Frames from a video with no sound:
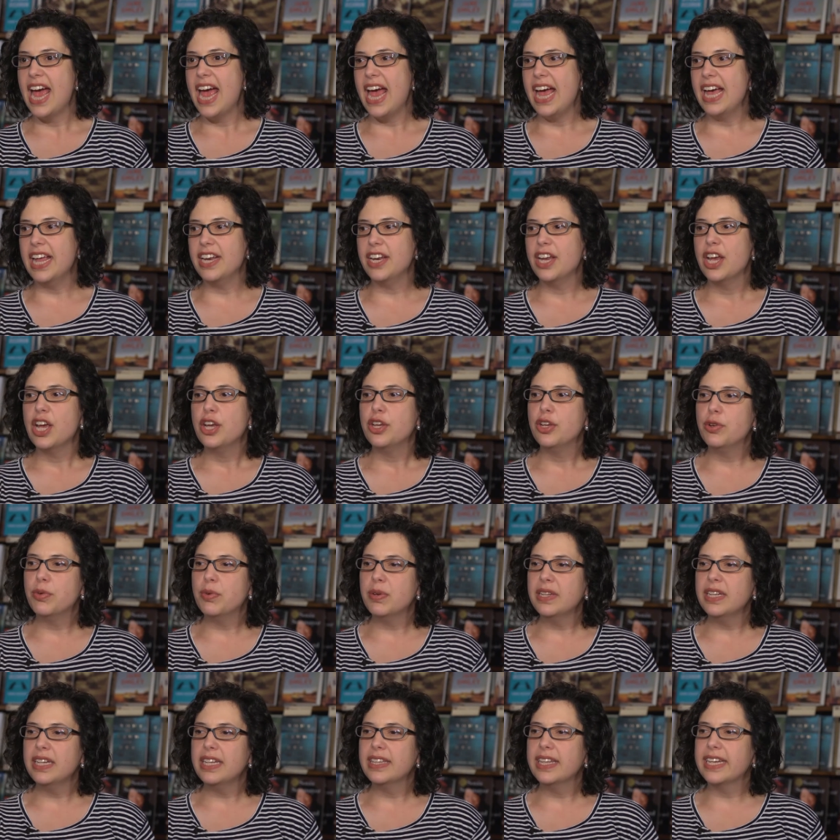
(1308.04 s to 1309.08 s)
And you
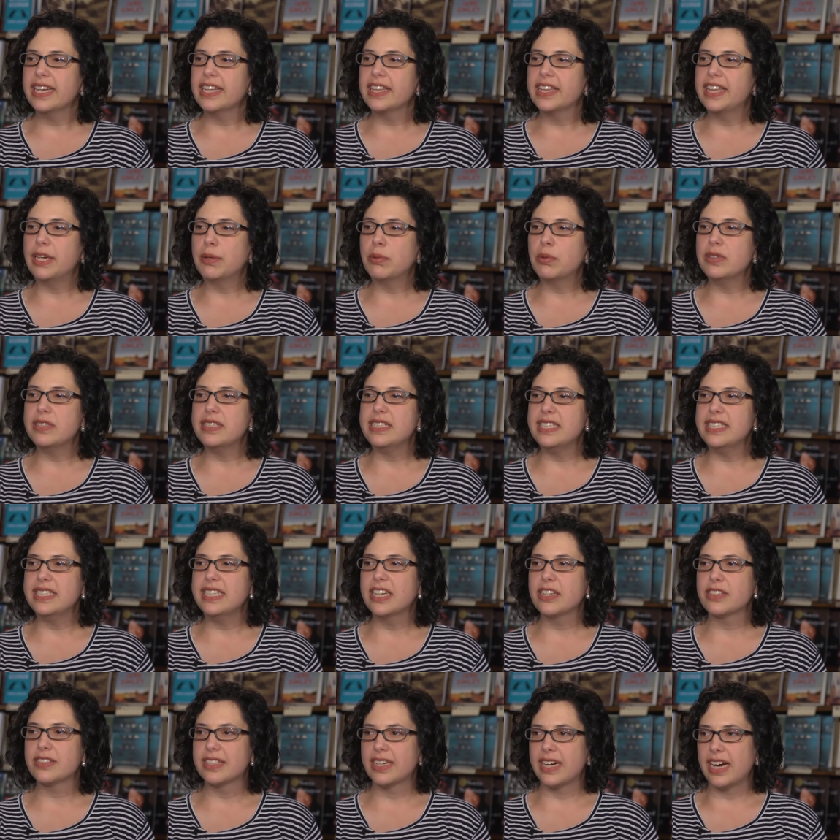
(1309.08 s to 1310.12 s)
really there were
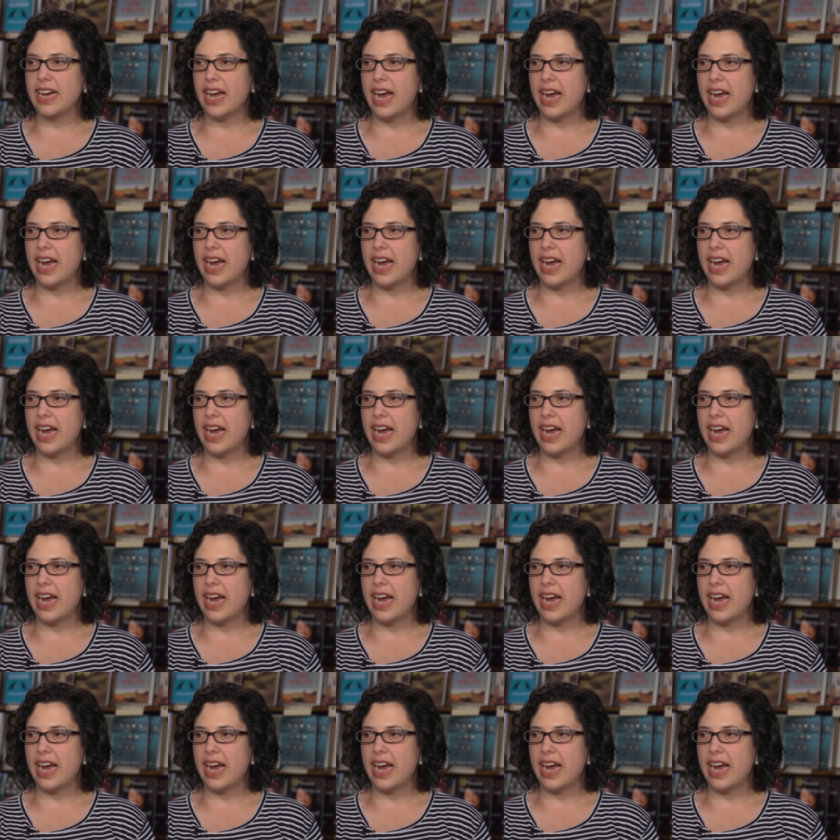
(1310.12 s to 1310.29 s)
details that